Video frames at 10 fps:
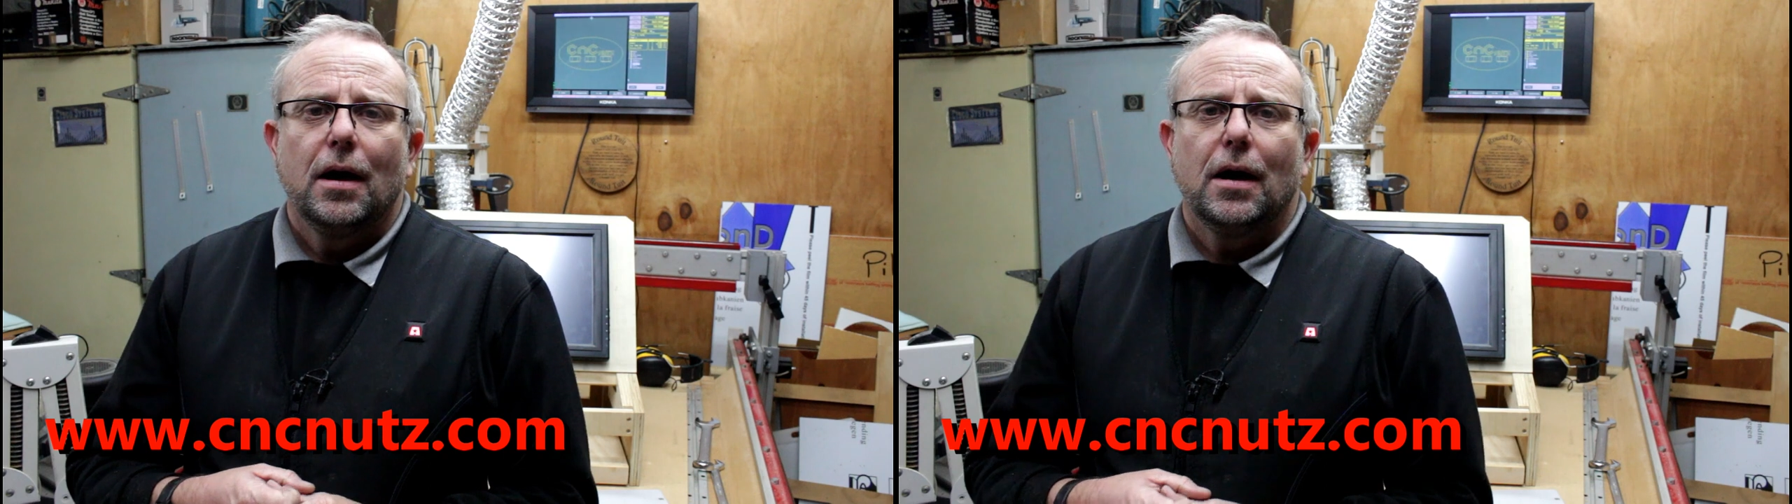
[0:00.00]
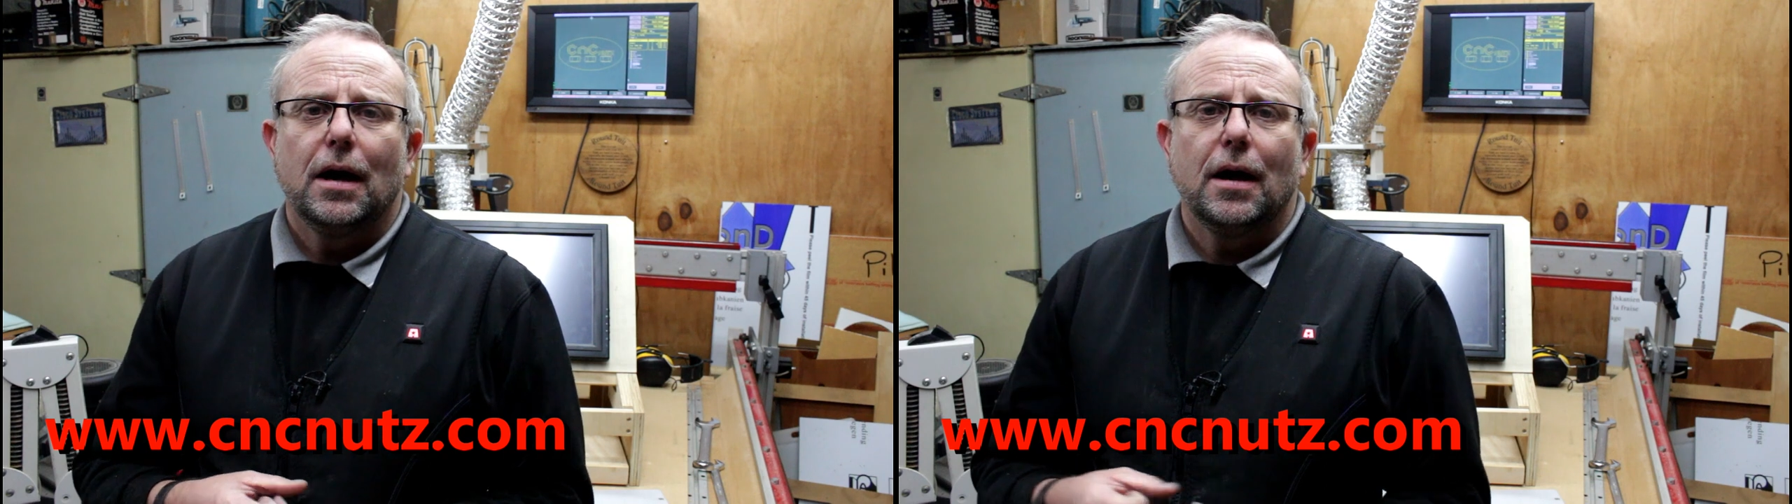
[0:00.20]

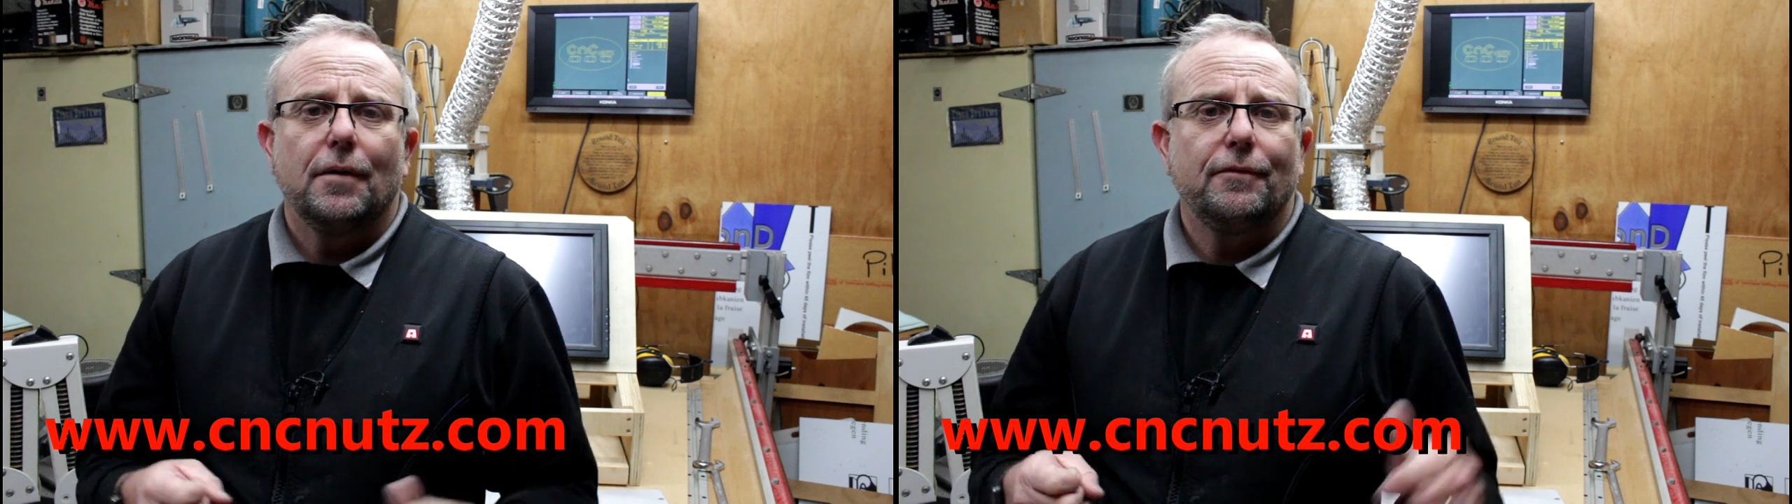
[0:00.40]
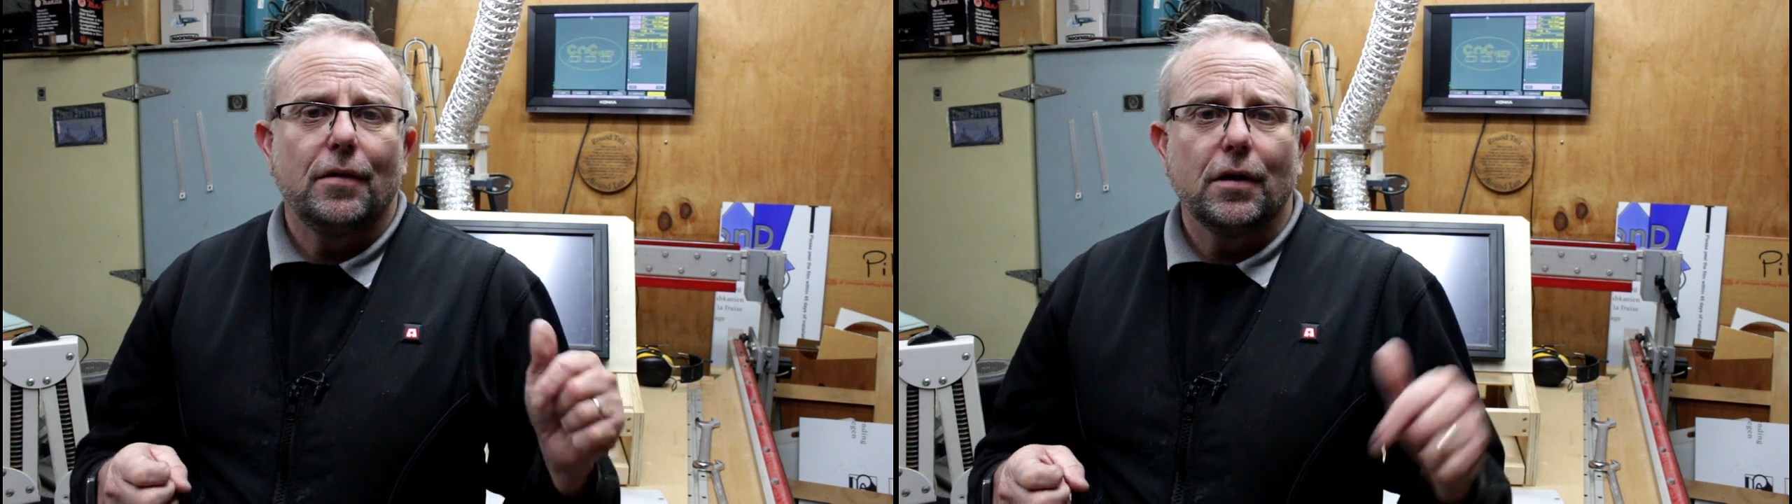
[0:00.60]
Uh,
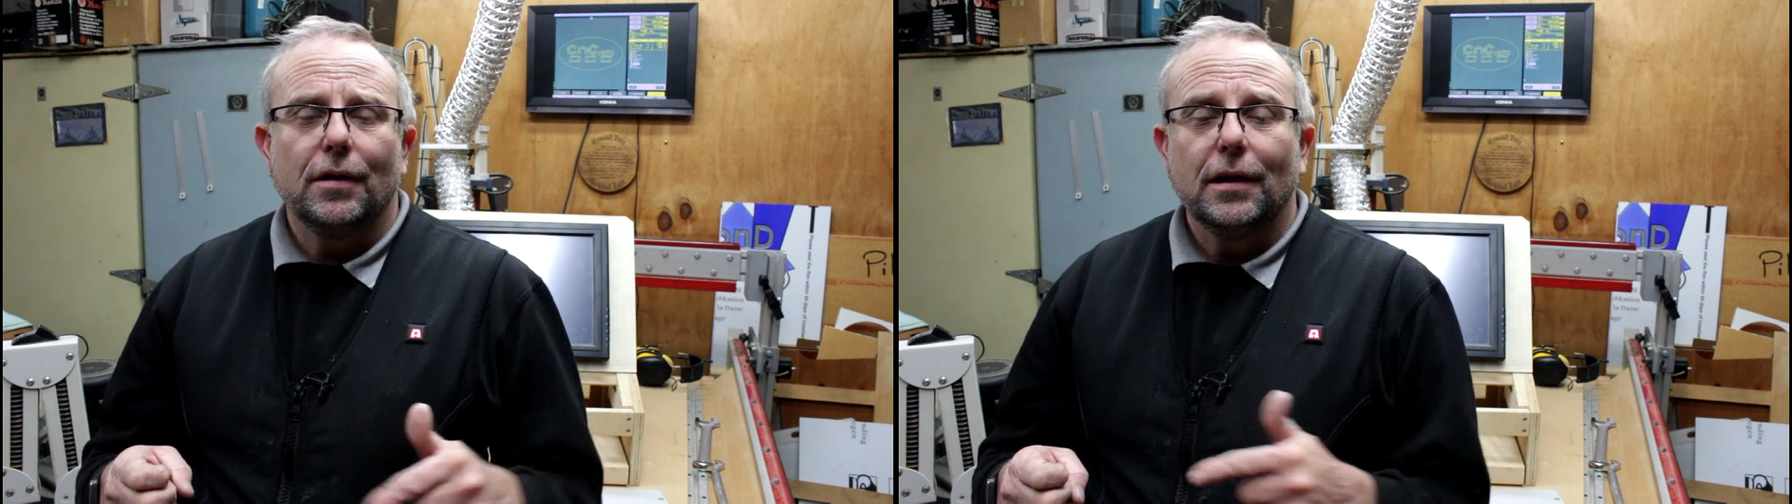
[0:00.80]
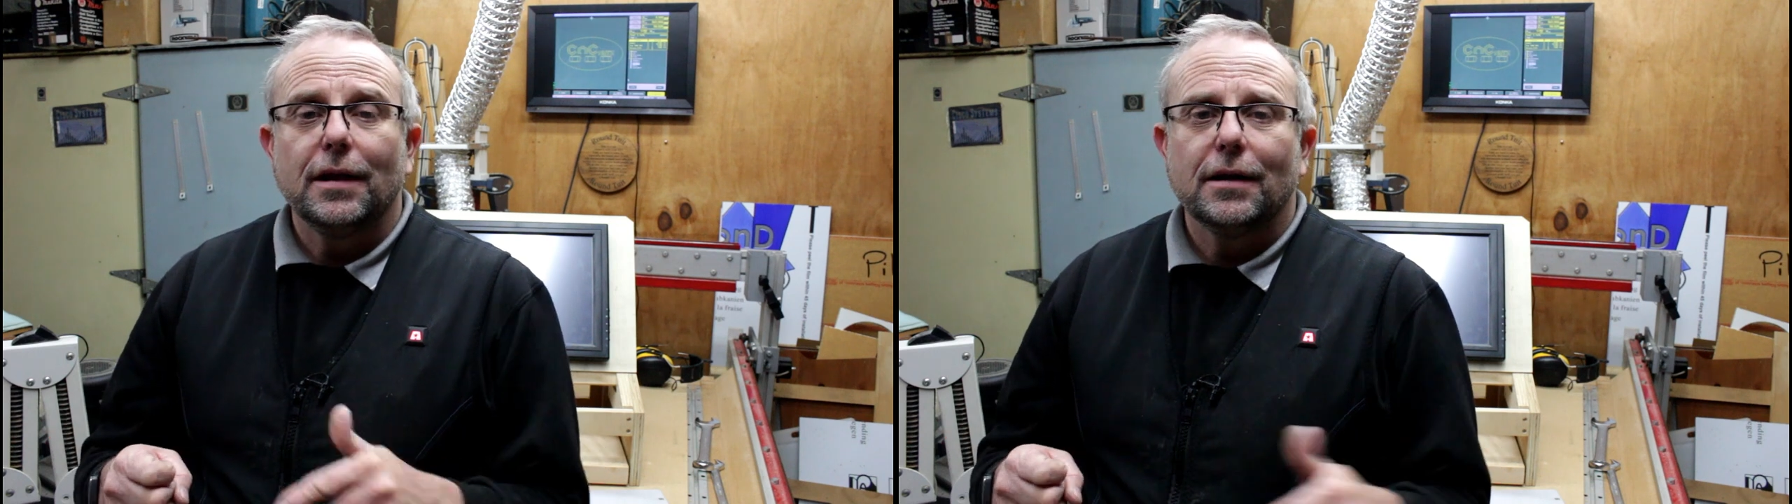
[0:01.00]
follow the
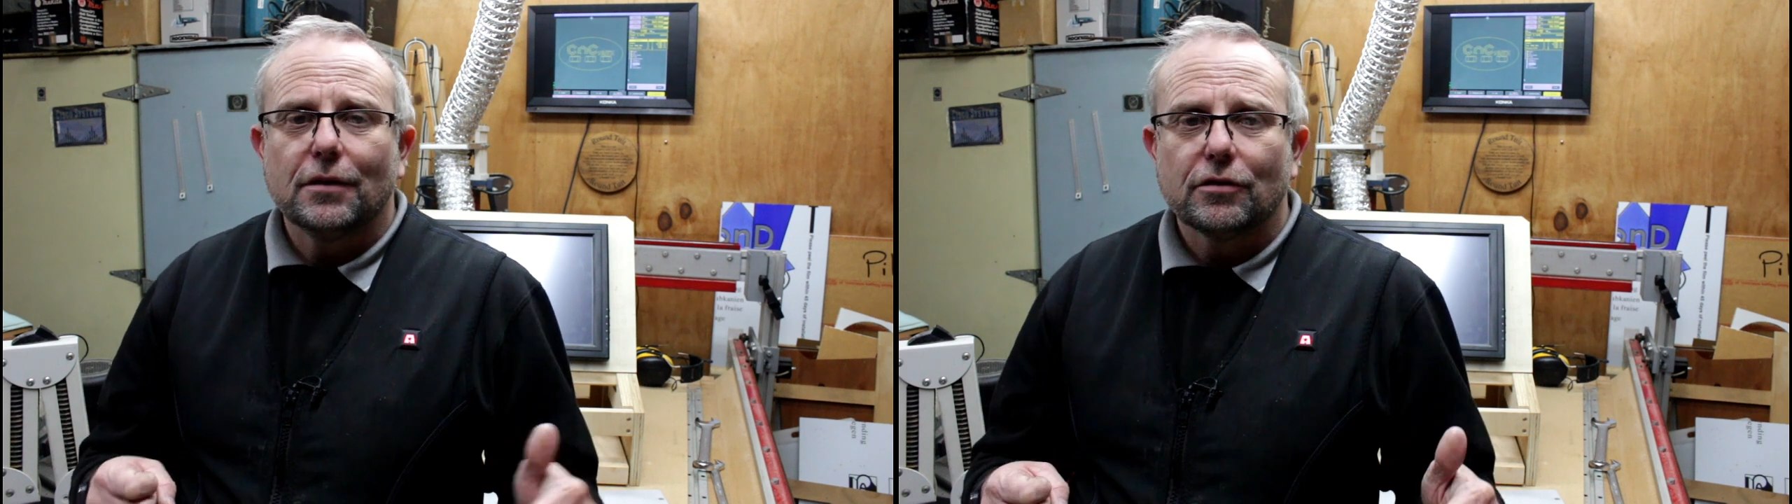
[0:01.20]
link in the